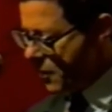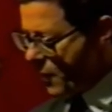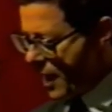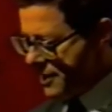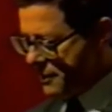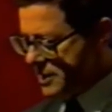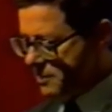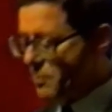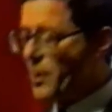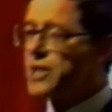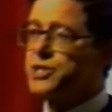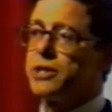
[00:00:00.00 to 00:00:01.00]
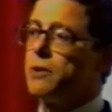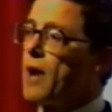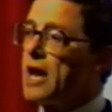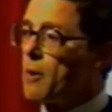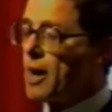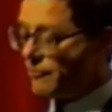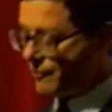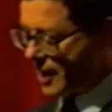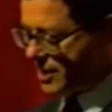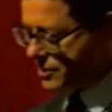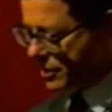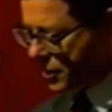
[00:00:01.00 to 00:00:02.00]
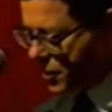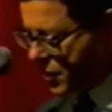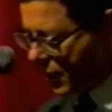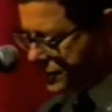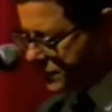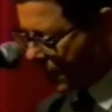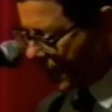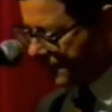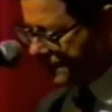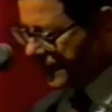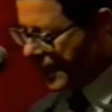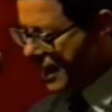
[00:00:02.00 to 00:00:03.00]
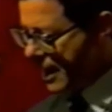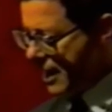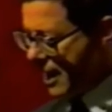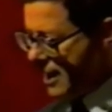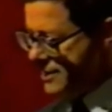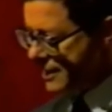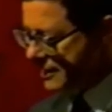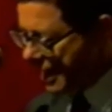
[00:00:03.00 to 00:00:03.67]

whether a depression, a runaway inflation, or who knows what. As a